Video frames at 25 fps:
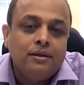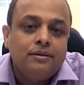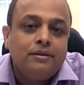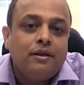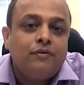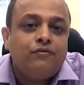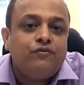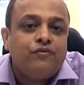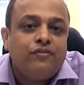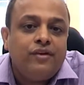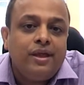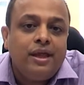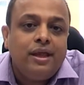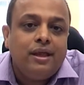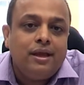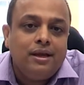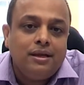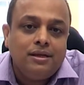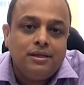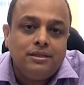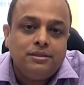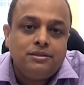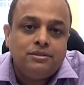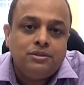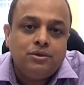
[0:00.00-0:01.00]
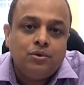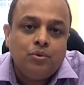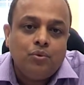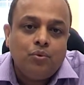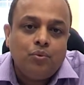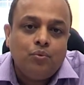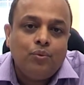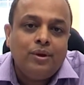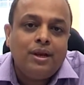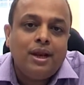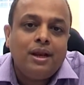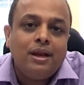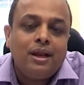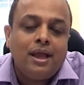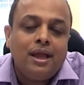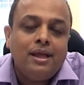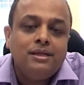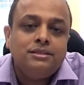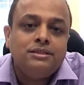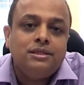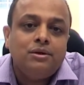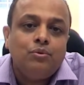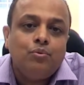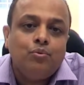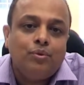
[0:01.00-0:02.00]
The field, when
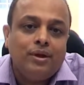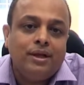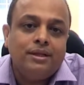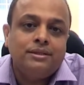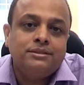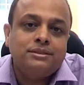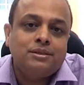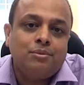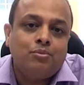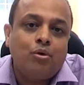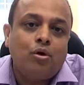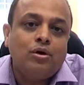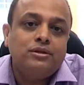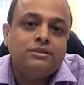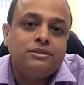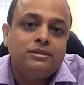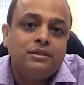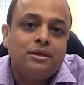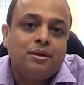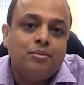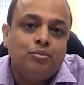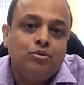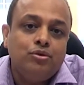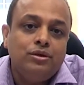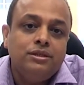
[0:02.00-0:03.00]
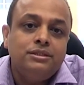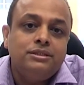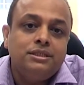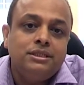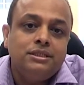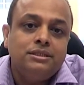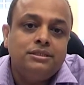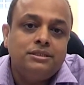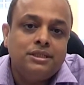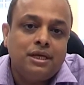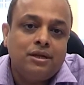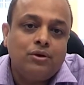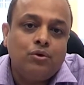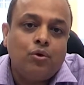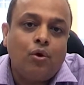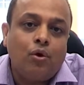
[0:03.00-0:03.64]
engaging with subaltern communities in